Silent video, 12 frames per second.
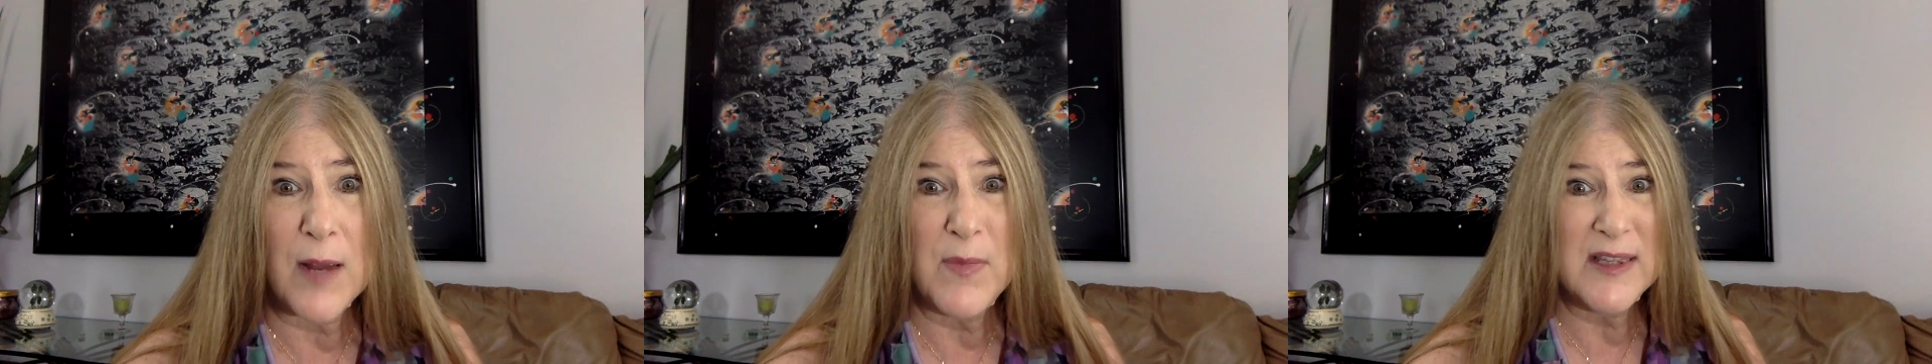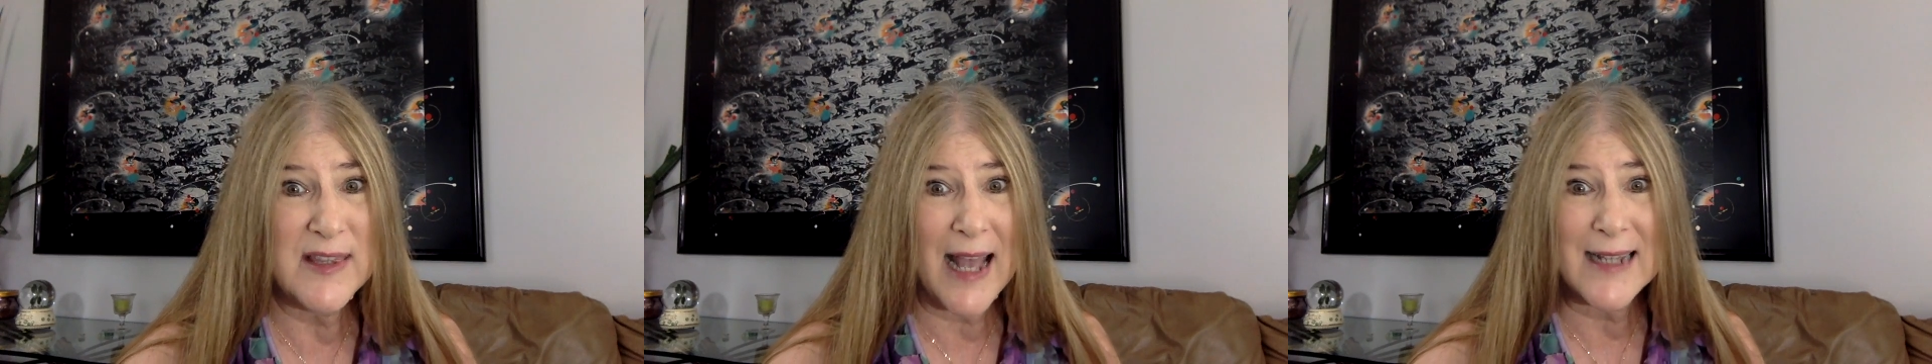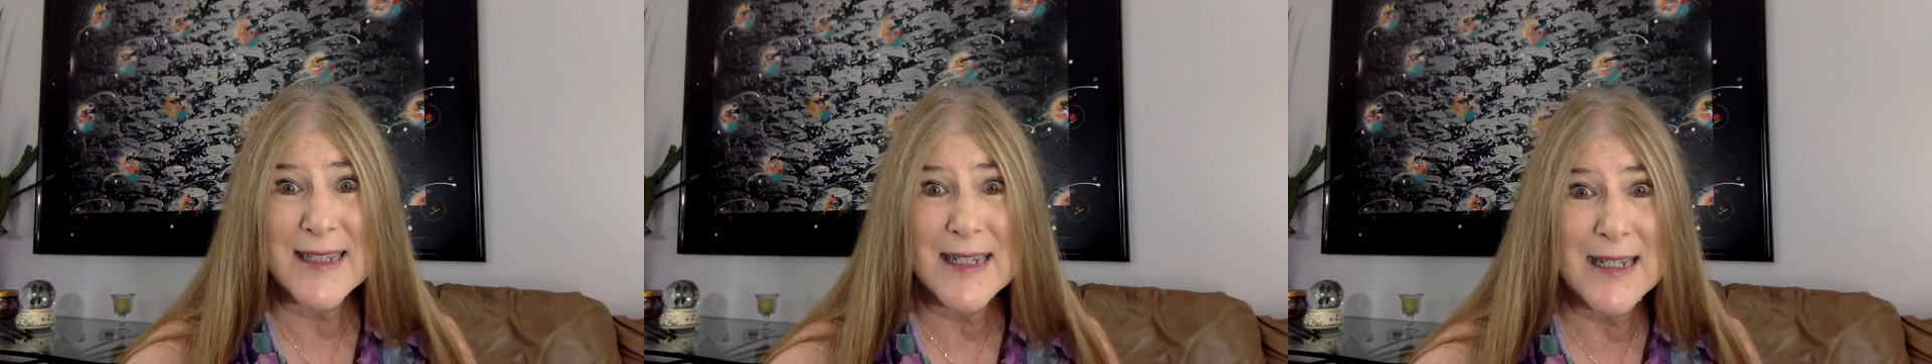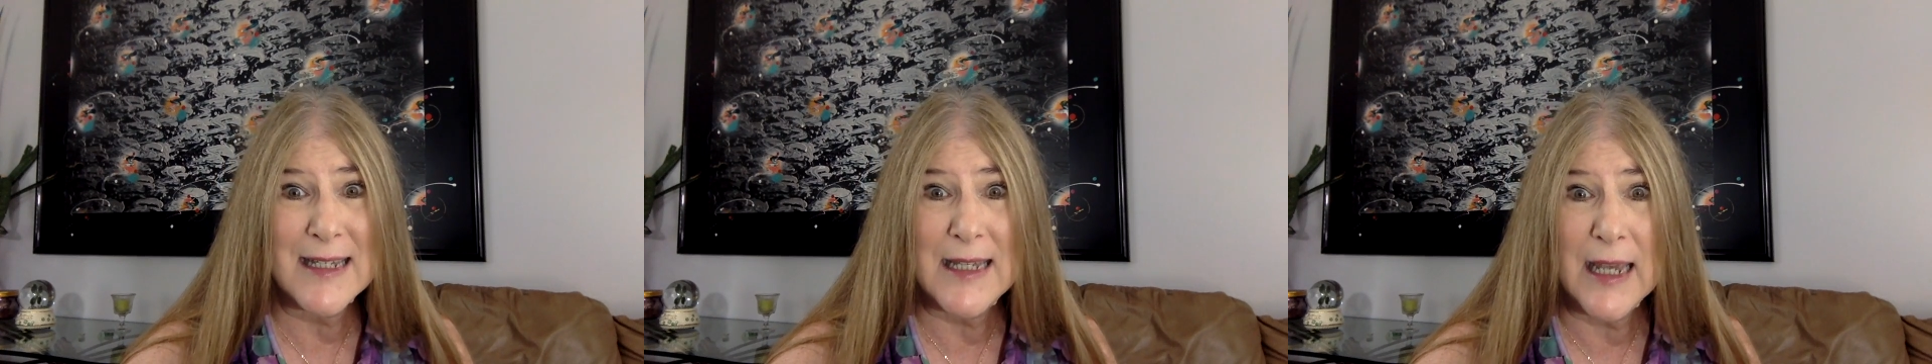I mean, that's
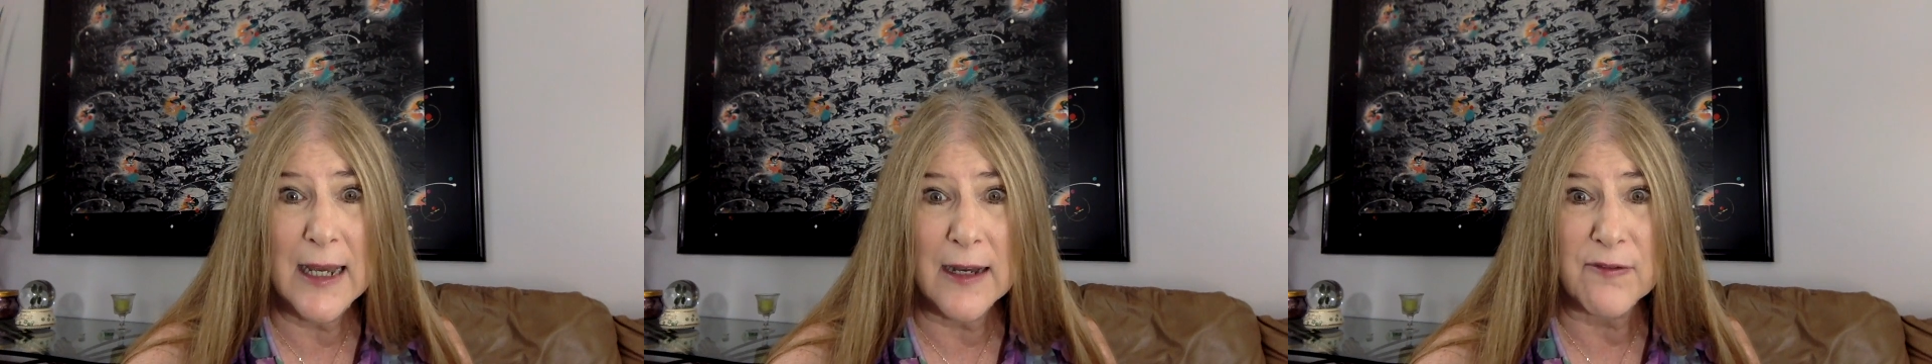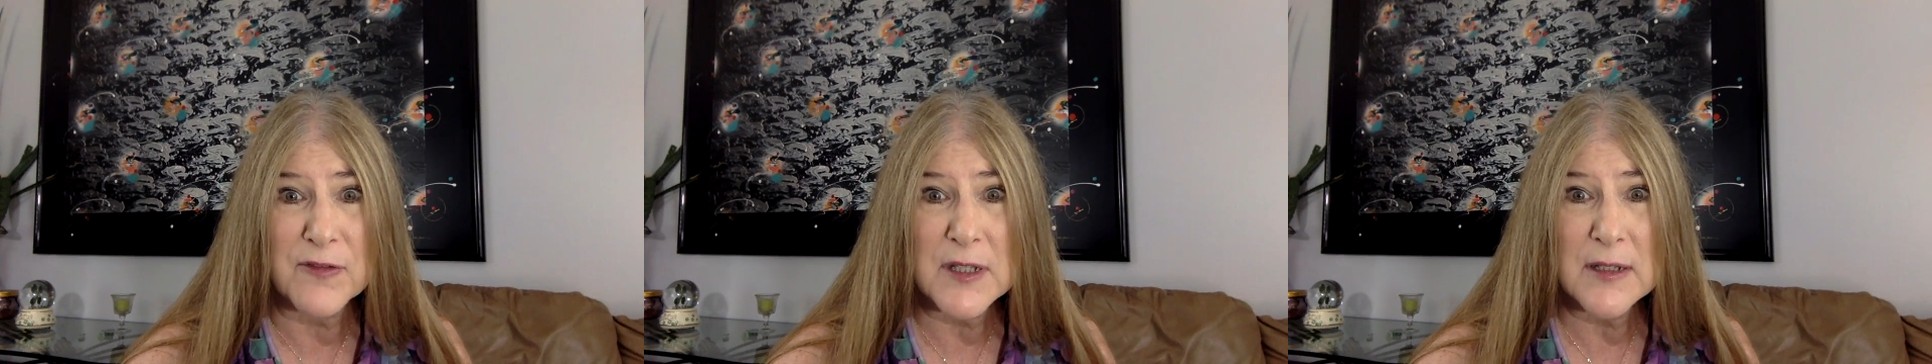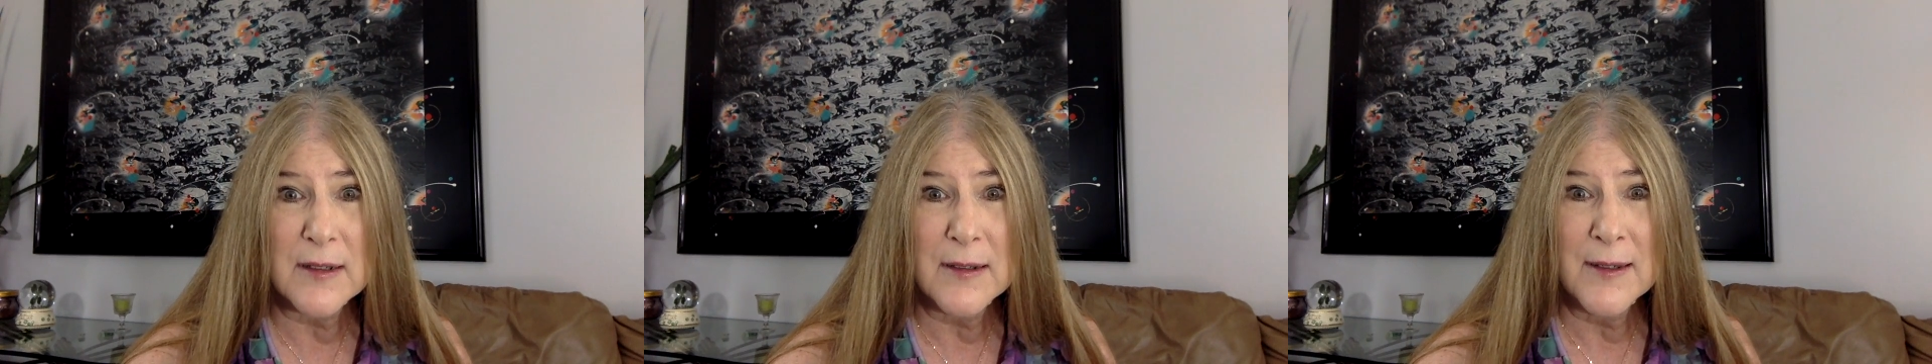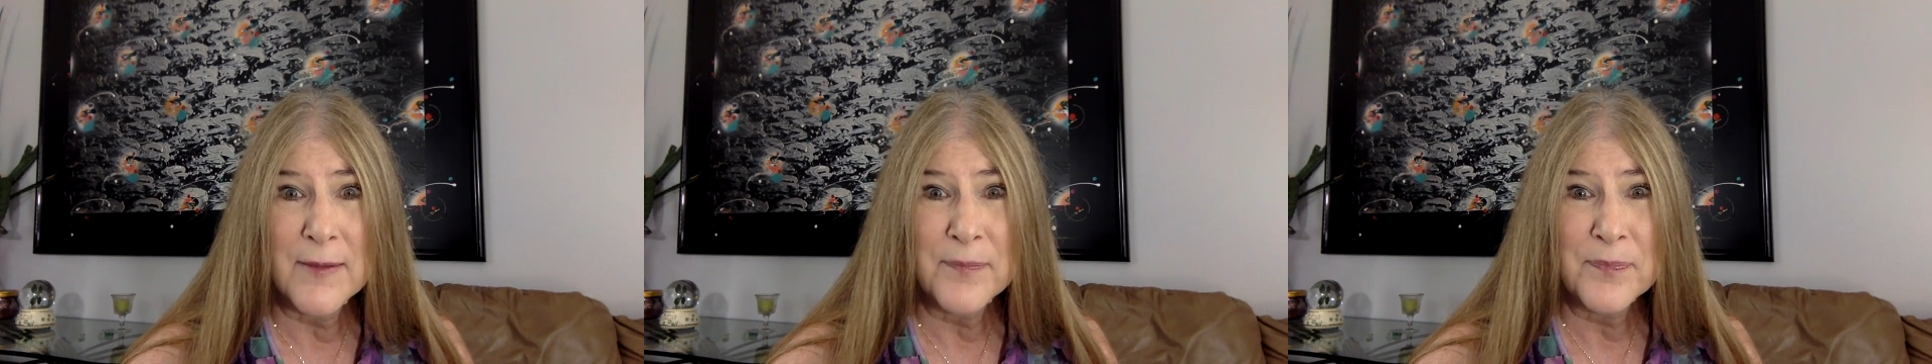a gift
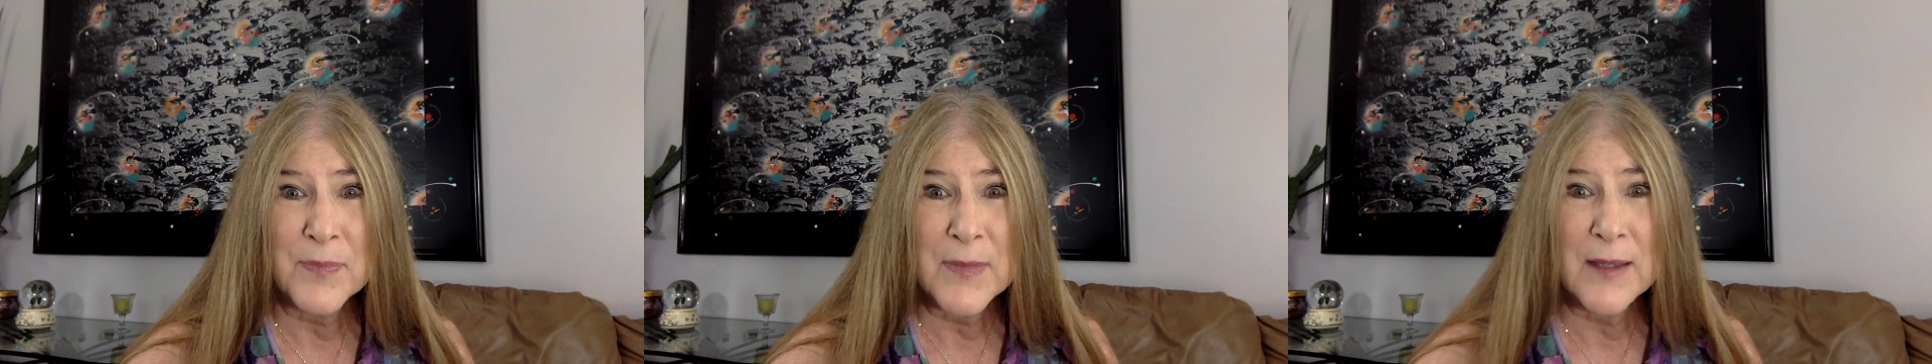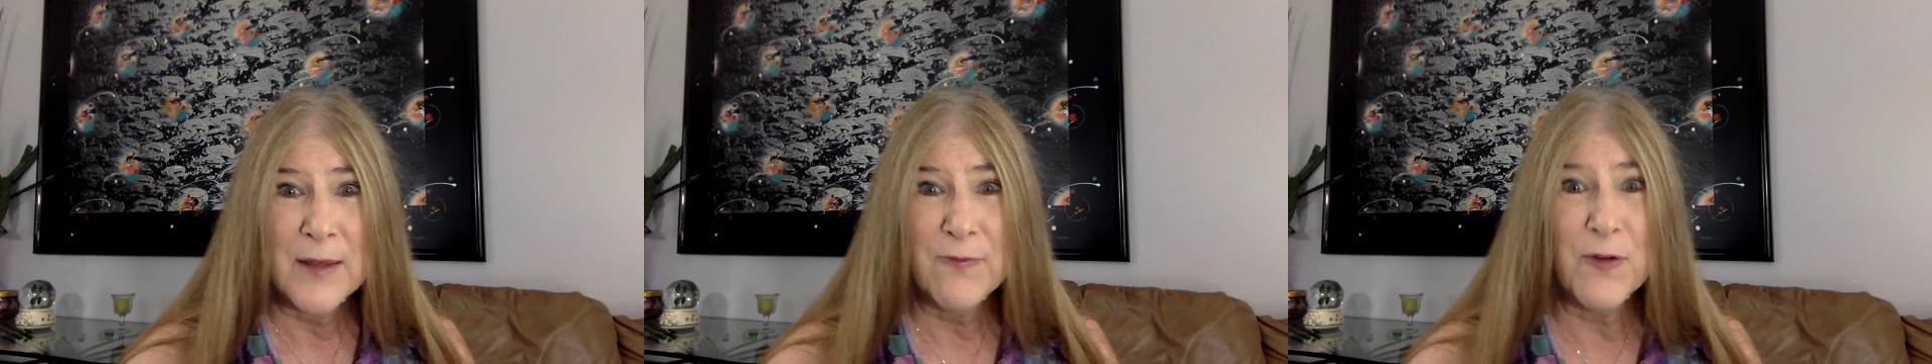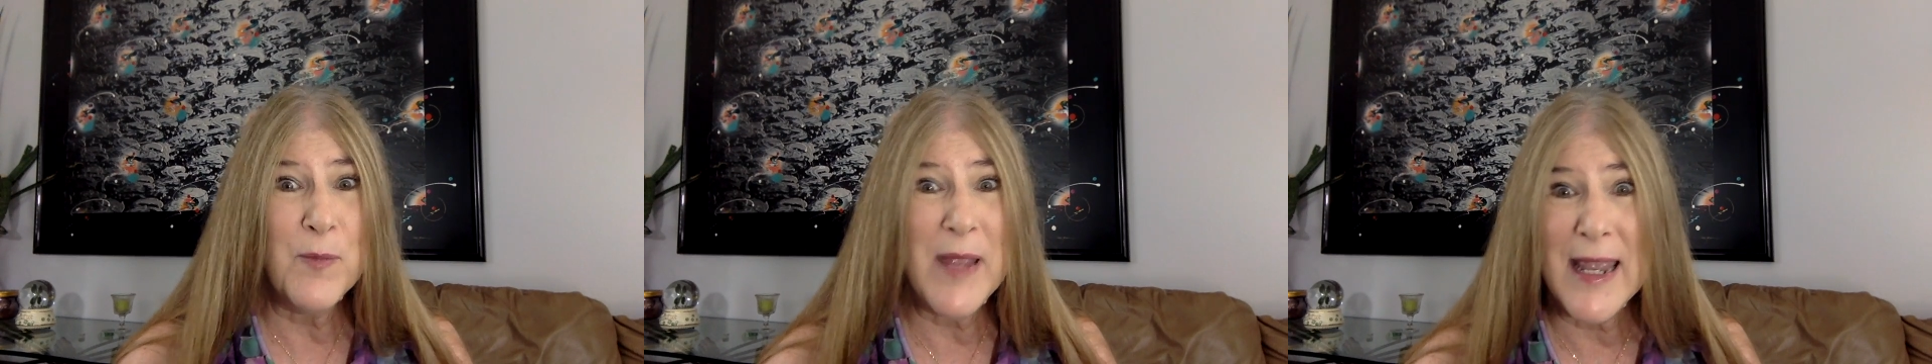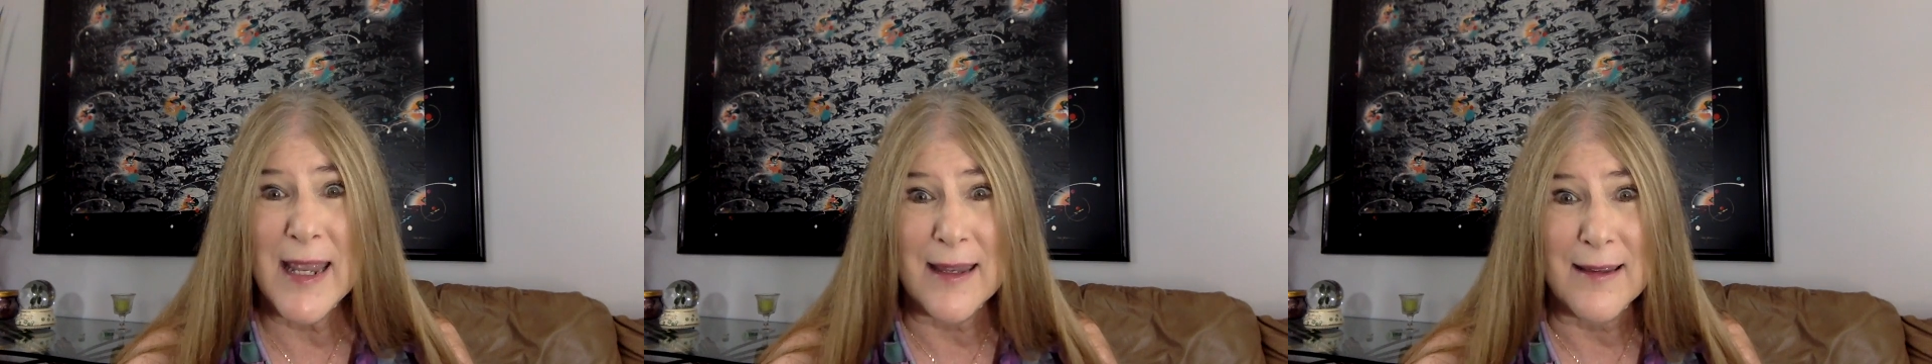for
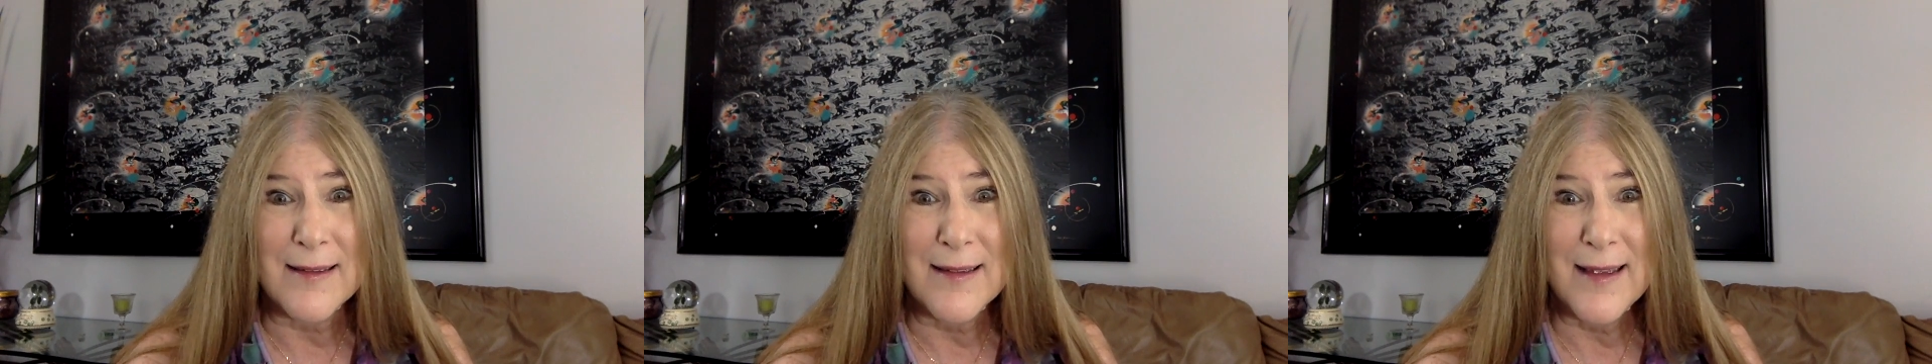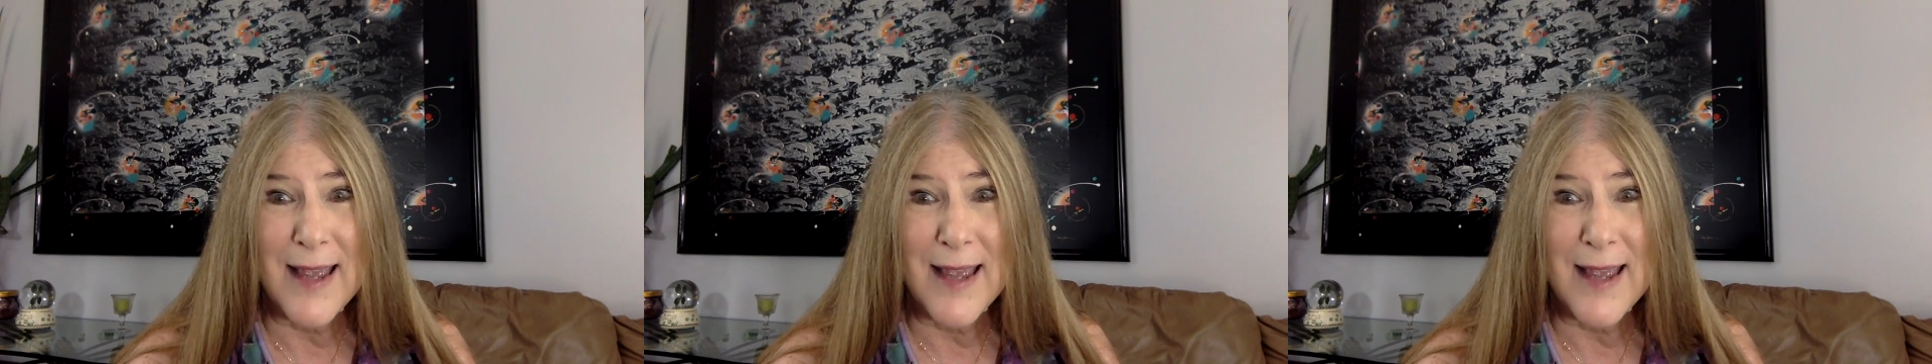me.